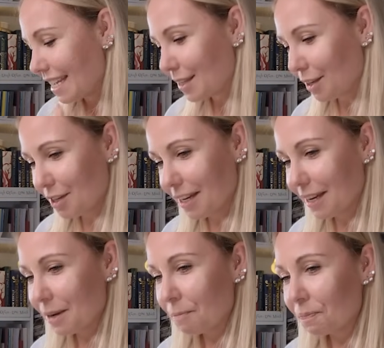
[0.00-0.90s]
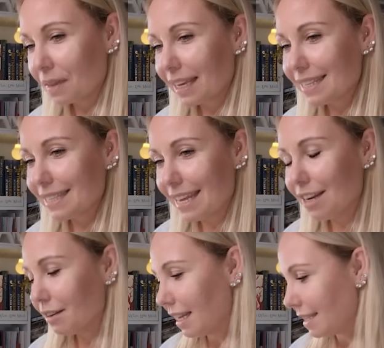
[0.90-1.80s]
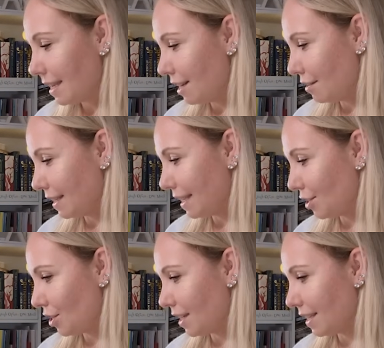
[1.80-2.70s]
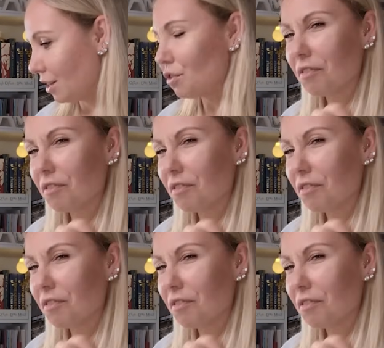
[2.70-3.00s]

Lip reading: Such a such a